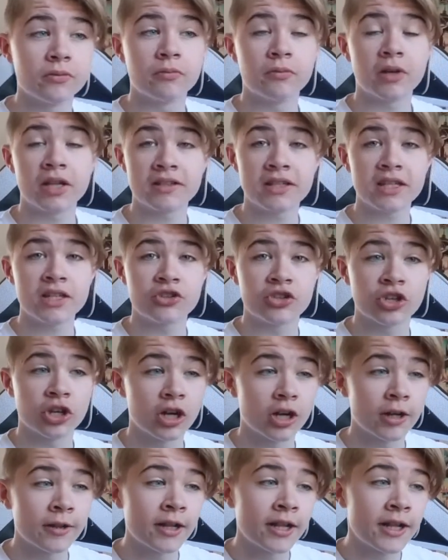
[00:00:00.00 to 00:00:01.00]
my
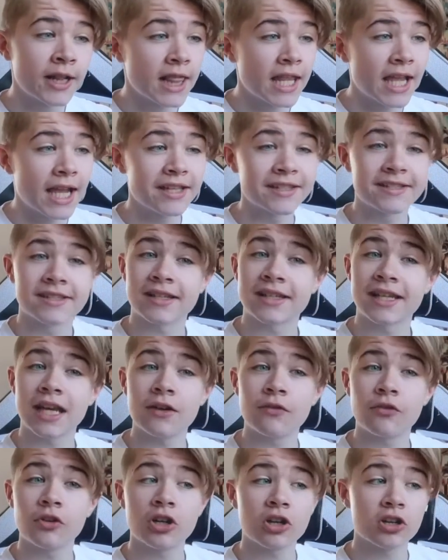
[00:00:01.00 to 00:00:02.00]
teacher, has
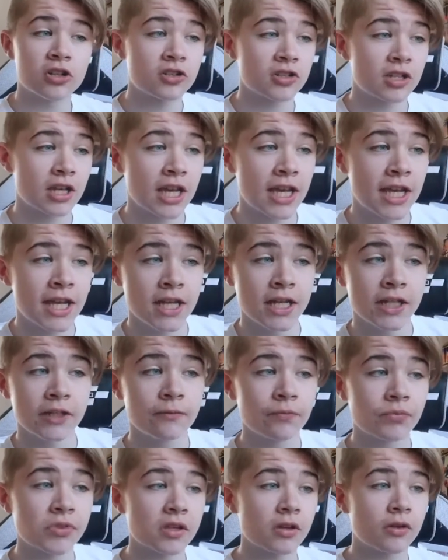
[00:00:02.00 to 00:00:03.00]
given us a
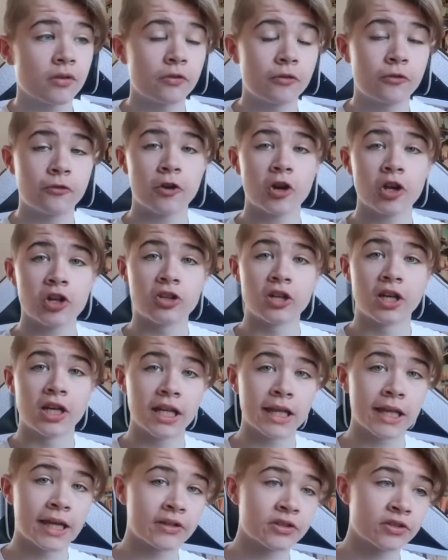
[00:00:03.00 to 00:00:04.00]
fun
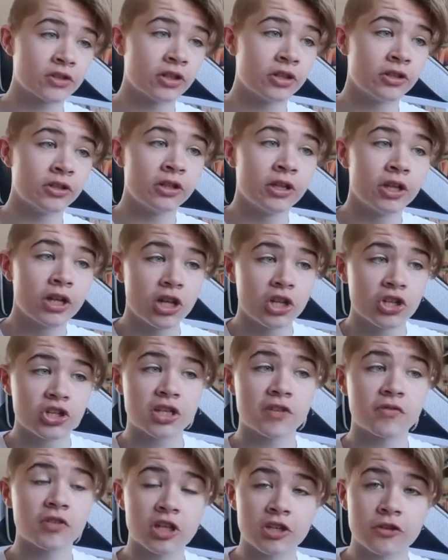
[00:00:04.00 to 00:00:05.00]
lesson.
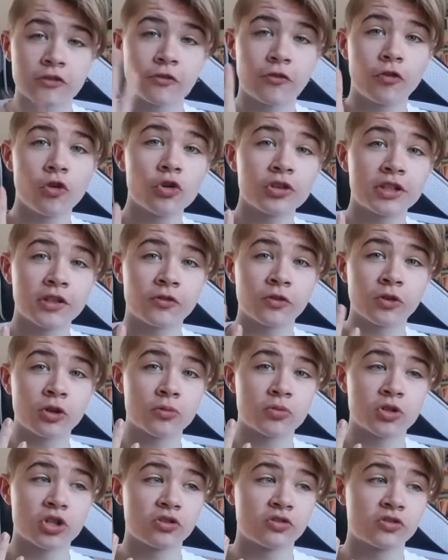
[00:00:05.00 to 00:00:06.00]
She's given us 4 different
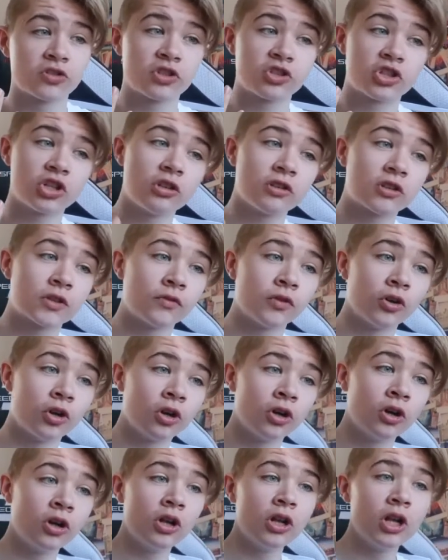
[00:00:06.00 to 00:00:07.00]
options to choose
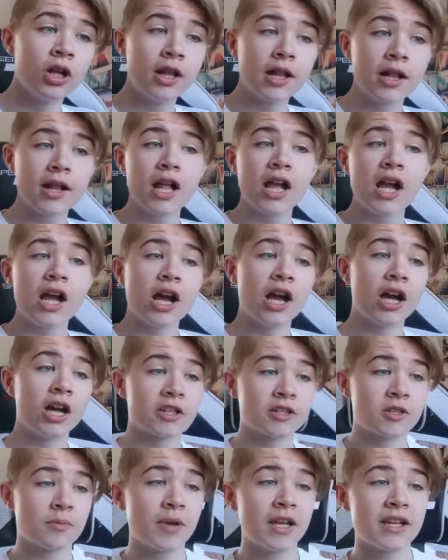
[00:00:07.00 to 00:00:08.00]
for.
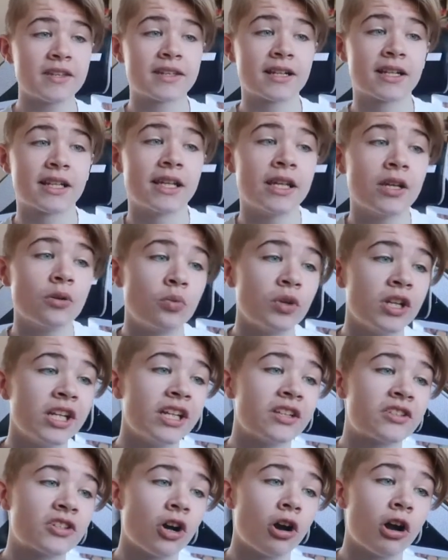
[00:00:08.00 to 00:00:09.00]
So basically, we
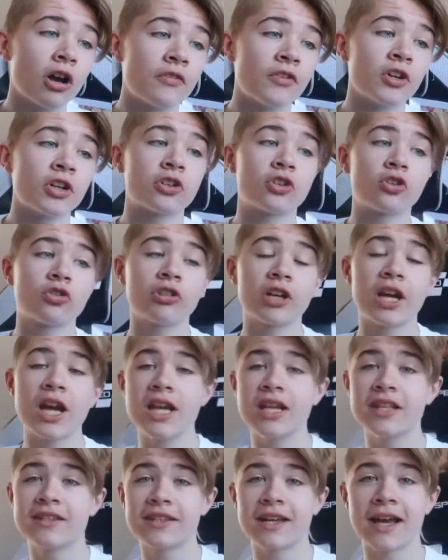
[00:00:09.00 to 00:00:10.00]
need to either
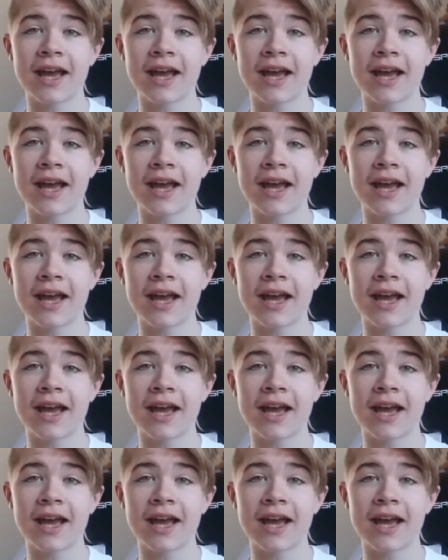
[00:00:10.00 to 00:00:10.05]
create